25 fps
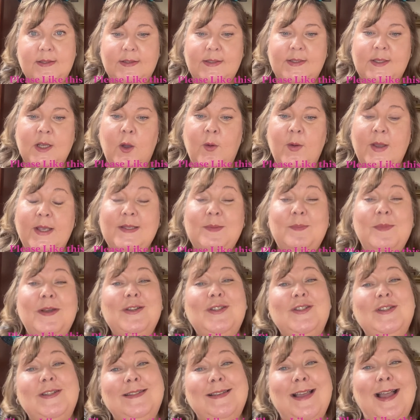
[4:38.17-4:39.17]
So as
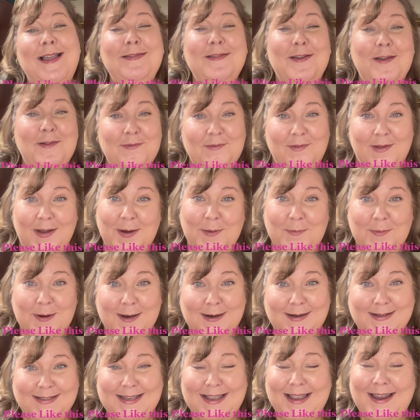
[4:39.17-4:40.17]
much as I love
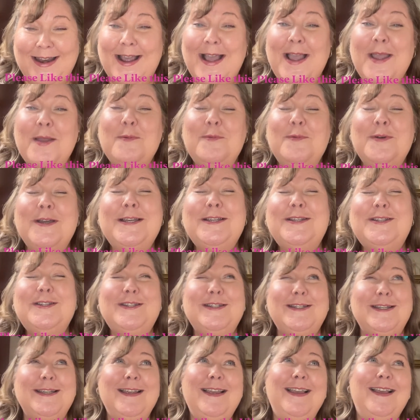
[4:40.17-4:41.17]
fireworks and I
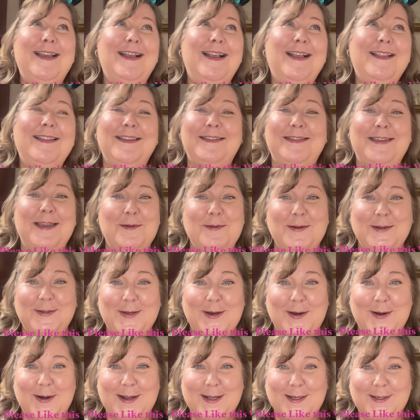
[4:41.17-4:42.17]
wish that they were
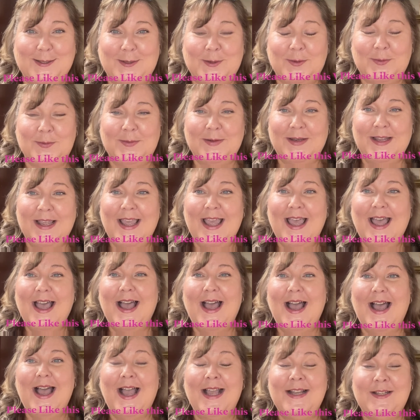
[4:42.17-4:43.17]
starting soon,
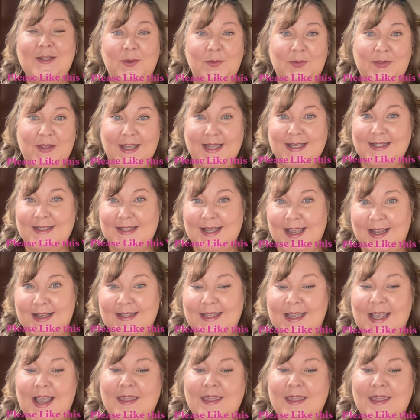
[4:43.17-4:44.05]
I don't think it's likely.